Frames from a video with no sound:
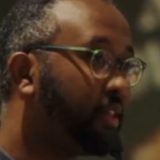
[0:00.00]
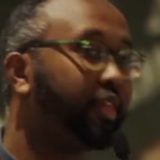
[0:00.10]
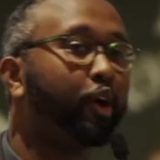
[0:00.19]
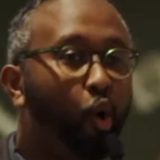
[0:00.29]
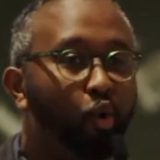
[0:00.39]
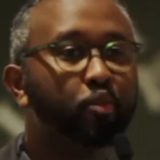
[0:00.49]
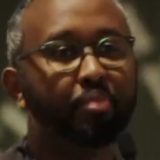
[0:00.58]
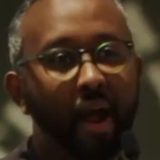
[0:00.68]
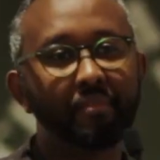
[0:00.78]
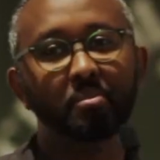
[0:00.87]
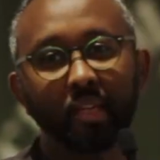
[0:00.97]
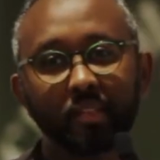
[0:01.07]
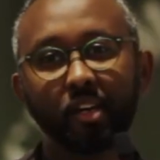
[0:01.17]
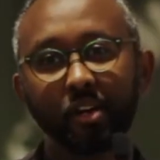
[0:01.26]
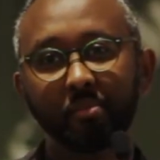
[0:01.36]
their own private
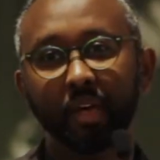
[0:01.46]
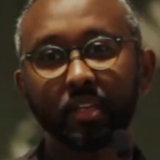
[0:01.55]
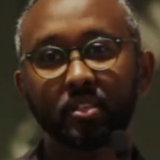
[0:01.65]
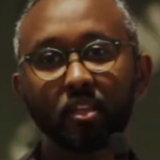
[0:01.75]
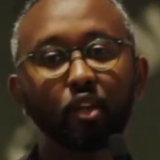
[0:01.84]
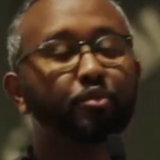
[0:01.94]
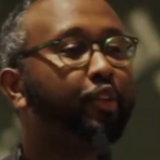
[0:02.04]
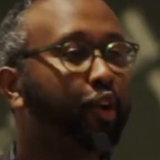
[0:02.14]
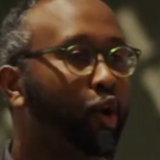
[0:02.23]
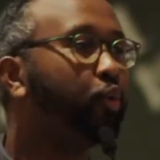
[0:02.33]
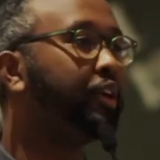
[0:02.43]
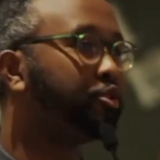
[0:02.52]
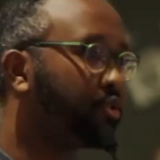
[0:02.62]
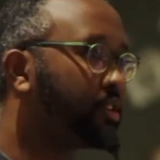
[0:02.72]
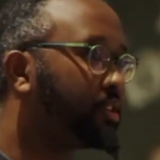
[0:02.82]
military base for their own
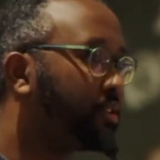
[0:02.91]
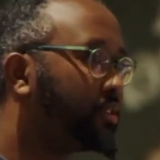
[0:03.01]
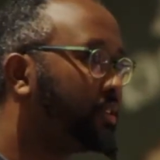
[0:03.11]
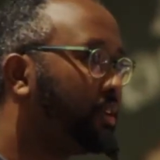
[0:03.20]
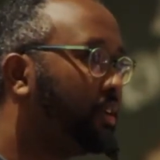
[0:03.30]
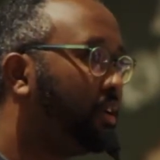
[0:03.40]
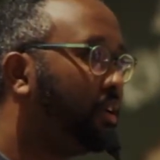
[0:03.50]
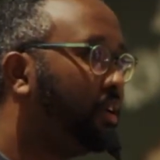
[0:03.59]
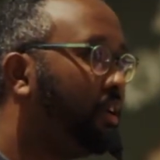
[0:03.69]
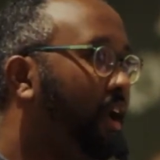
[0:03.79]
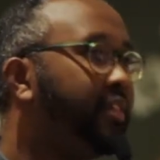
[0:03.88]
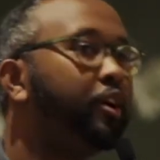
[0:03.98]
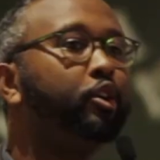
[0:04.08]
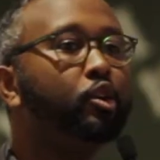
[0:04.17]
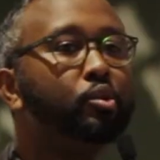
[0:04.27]
interest. And
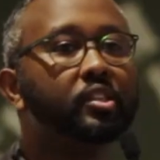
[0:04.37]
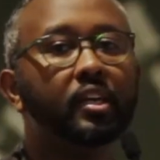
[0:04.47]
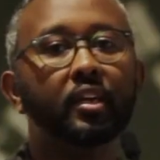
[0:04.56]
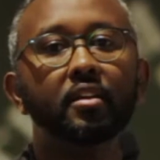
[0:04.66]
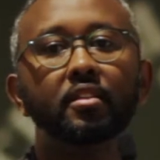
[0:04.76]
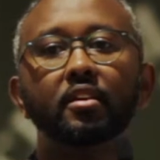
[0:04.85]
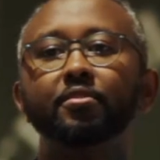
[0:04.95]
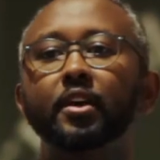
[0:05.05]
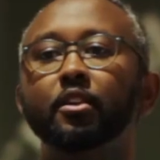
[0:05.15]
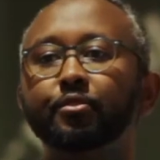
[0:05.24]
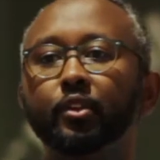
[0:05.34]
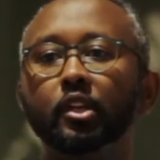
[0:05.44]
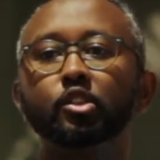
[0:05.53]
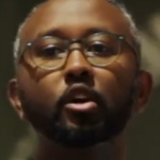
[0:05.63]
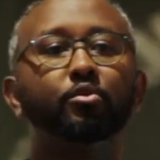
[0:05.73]
they're using the
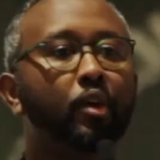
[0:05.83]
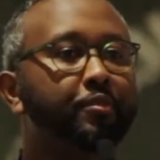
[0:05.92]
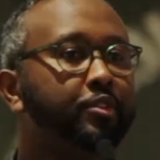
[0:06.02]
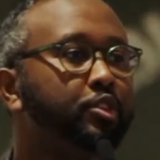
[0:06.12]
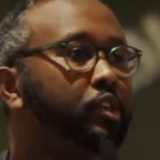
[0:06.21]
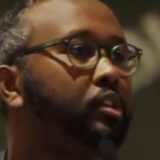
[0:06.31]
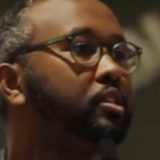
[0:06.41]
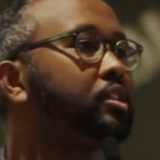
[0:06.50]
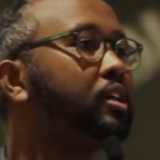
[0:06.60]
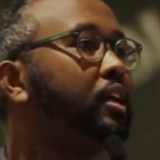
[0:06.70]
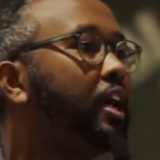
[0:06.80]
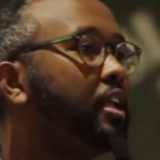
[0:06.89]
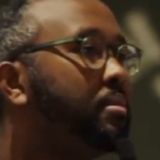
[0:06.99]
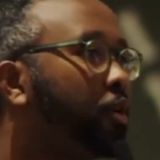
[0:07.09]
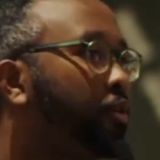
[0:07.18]
influx of refugees
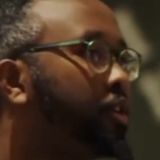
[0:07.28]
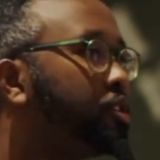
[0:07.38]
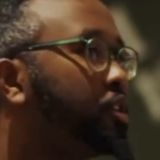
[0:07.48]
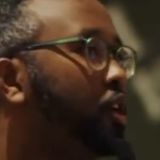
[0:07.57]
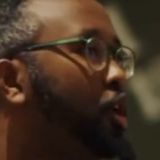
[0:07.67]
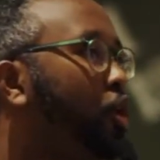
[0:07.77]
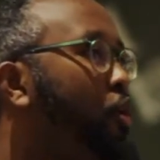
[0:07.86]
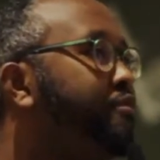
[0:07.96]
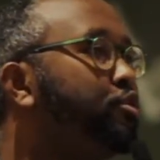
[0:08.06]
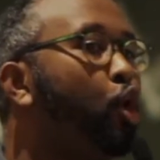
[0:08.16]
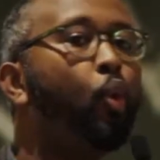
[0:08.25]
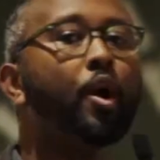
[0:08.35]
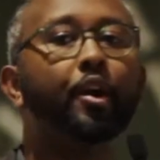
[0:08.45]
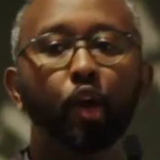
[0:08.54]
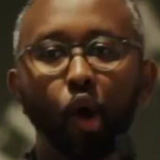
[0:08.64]
and immigrants who have
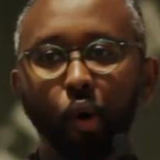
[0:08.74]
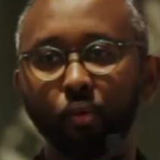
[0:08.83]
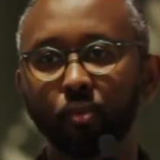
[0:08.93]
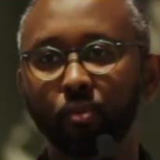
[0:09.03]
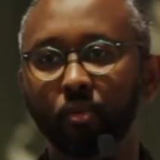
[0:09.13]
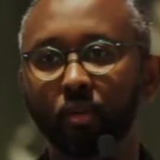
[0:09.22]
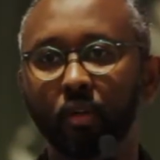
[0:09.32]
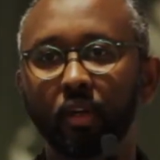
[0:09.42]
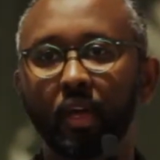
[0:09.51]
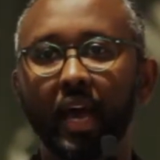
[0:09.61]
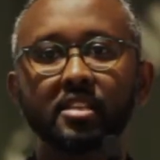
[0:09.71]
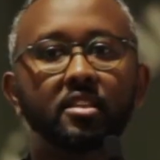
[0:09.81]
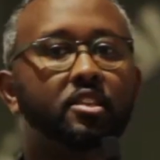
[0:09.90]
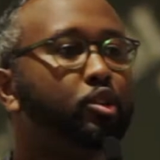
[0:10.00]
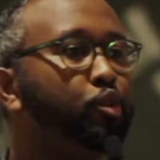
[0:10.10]
nowhere to go
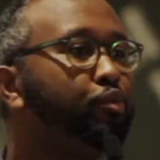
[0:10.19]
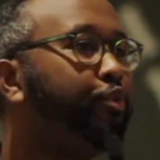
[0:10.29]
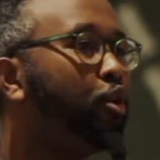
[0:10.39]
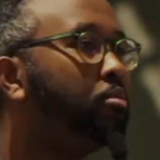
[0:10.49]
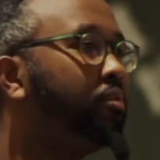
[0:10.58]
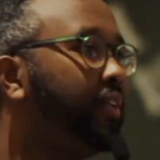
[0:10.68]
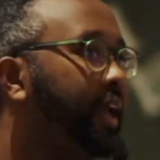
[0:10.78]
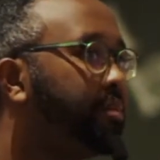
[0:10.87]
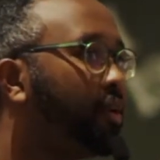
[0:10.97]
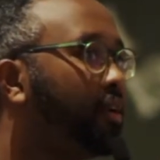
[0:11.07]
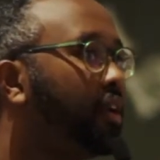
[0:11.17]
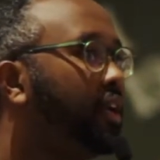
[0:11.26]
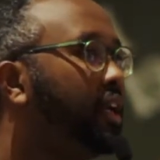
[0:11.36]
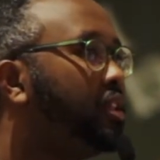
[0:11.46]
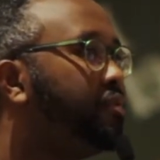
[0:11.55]
as this new form of labor
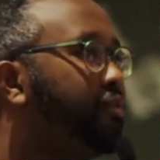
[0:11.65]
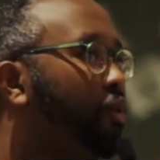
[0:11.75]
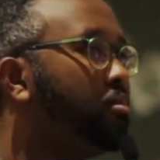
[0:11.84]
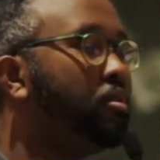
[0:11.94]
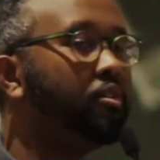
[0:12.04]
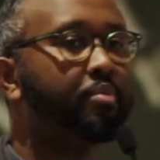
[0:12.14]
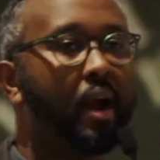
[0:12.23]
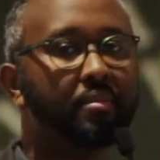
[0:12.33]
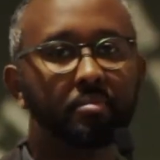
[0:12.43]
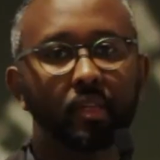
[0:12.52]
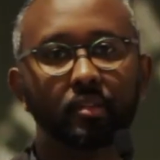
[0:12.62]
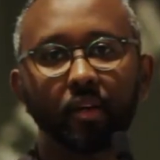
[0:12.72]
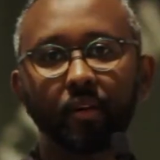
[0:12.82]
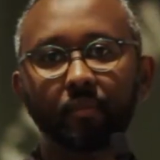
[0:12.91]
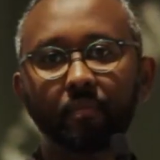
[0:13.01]
in the form of private
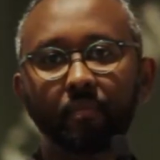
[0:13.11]
military.